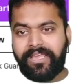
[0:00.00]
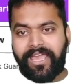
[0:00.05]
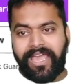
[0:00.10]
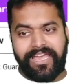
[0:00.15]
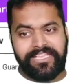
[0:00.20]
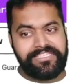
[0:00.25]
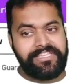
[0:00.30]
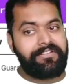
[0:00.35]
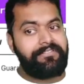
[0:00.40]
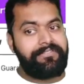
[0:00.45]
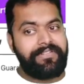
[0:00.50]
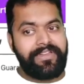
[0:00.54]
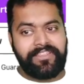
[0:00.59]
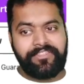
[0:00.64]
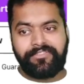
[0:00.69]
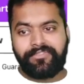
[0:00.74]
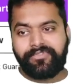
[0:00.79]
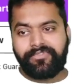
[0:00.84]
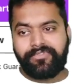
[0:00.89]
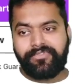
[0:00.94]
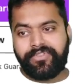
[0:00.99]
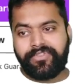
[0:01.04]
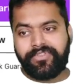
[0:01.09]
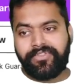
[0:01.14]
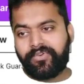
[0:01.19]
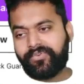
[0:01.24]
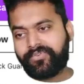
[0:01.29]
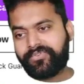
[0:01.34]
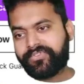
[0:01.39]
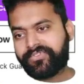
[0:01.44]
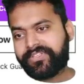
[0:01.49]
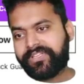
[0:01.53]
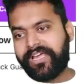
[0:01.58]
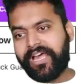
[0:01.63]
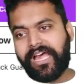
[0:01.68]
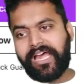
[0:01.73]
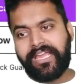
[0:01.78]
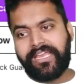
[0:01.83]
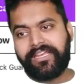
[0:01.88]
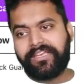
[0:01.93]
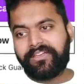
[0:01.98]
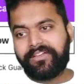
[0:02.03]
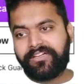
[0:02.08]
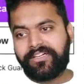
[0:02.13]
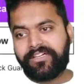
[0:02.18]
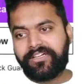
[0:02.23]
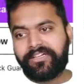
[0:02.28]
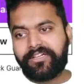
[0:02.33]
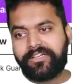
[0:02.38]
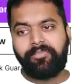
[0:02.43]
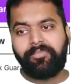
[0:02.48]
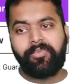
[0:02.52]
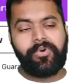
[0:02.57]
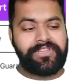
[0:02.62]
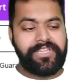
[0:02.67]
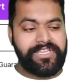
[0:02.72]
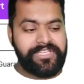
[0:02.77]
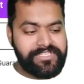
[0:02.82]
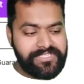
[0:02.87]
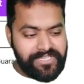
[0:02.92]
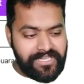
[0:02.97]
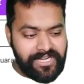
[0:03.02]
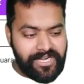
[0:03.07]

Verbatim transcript: as i went through the course i learned more things